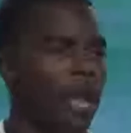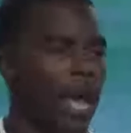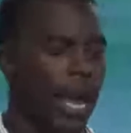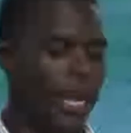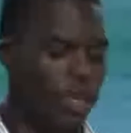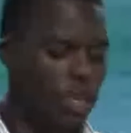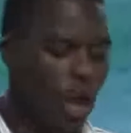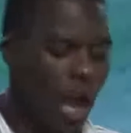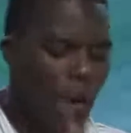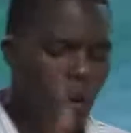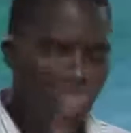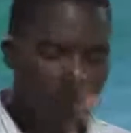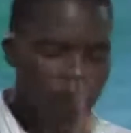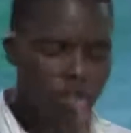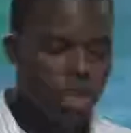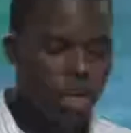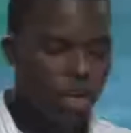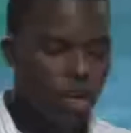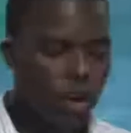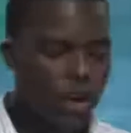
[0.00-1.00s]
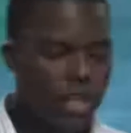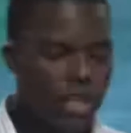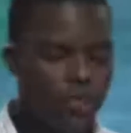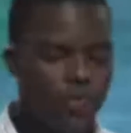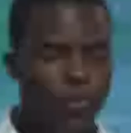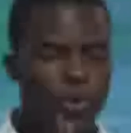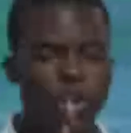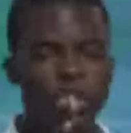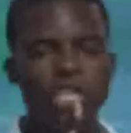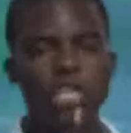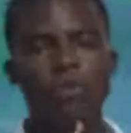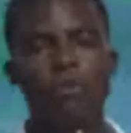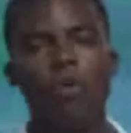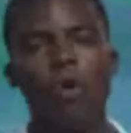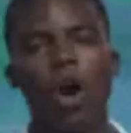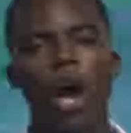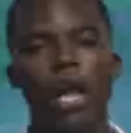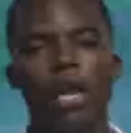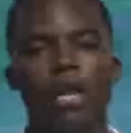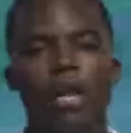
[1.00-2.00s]
And so I want you to notice, first of
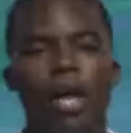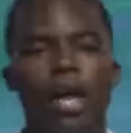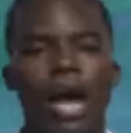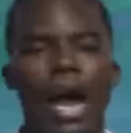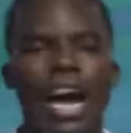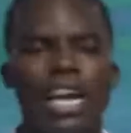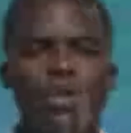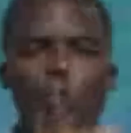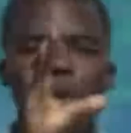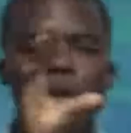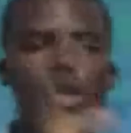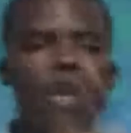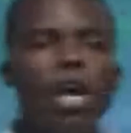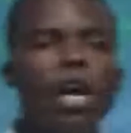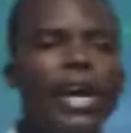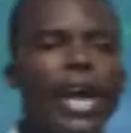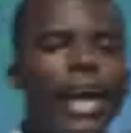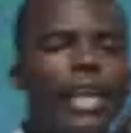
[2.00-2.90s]
all, as we look